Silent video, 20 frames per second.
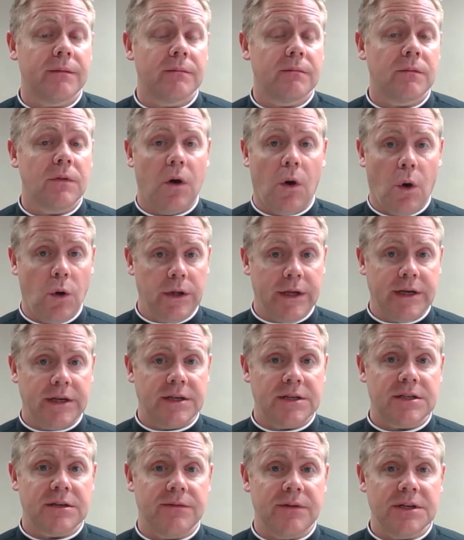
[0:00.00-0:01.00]
the
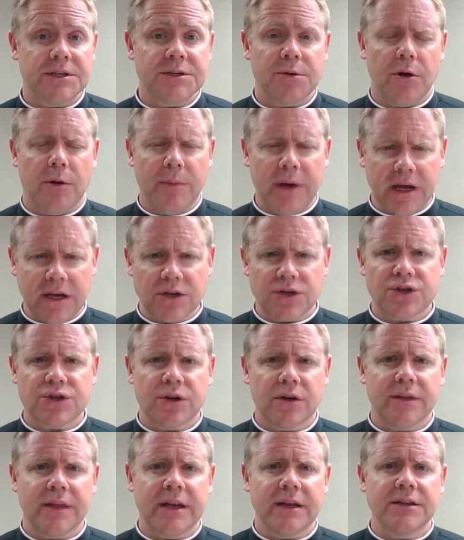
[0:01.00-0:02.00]
holiness of Israel, making
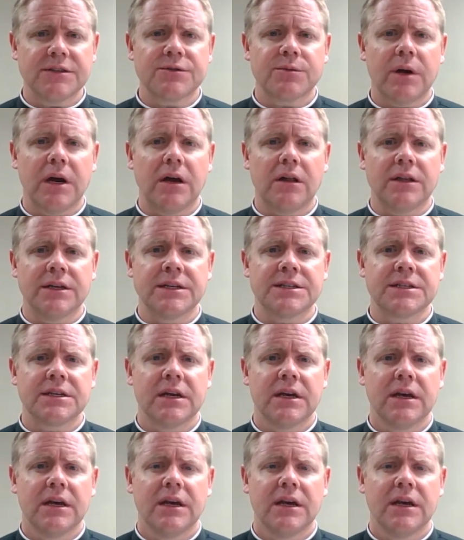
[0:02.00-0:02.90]
sure that Israel is